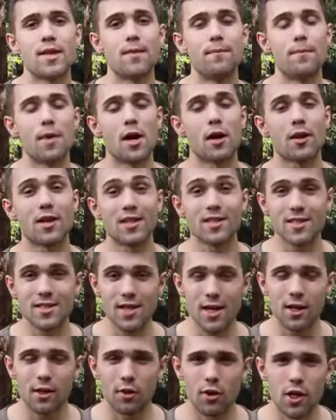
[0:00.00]
The American
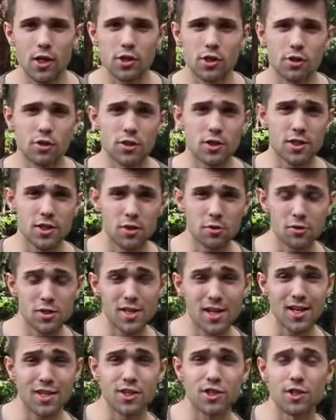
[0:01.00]
Psychological
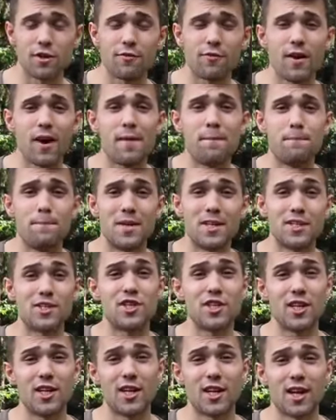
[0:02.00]
Association defined
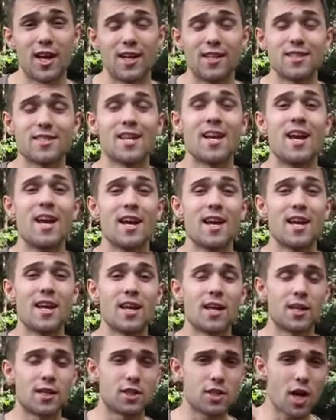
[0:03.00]
binge eating as
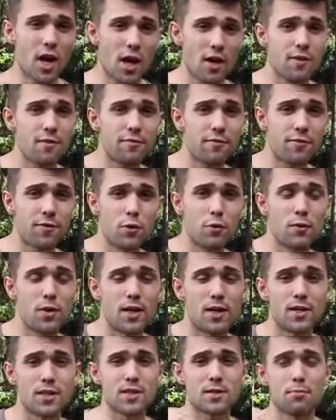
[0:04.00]
eating a ton of food
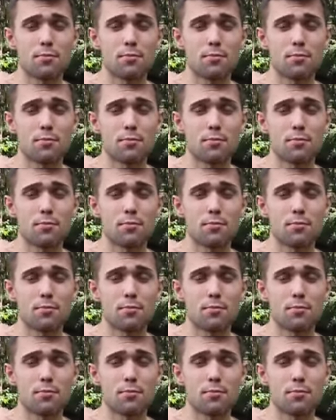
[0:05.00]
in a